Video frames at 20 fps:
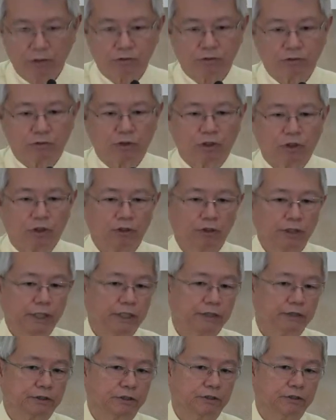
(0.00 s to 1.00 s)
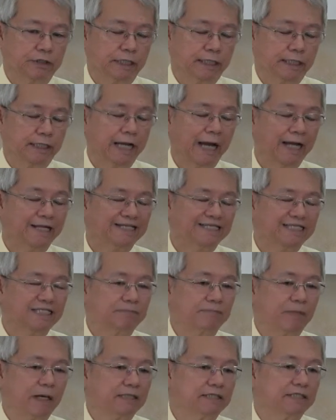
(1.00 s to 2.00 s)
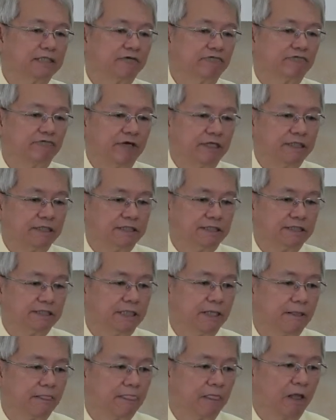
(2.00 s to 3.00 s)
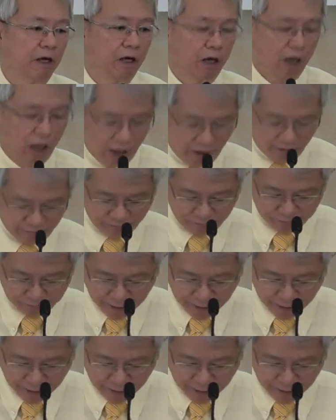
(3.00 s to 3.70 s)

to go into the specifics of